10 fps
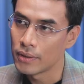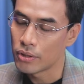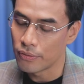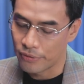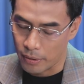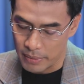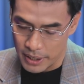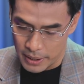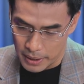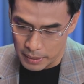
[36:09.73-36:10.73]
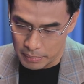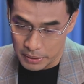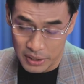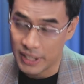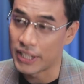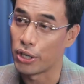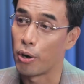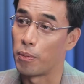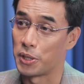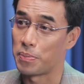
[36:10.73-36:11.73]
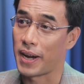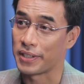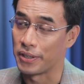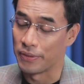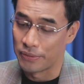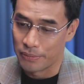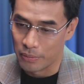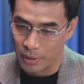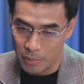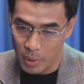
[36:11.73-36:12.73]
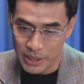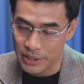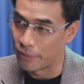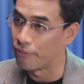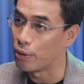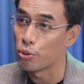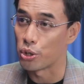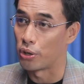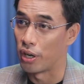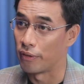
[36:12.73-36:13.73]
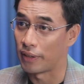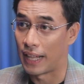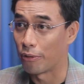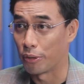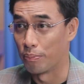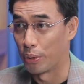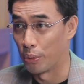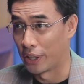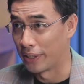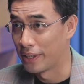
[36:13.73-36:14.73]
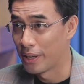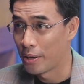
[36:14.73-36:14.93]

So from a CTO perspective, what is the future of cloud computing?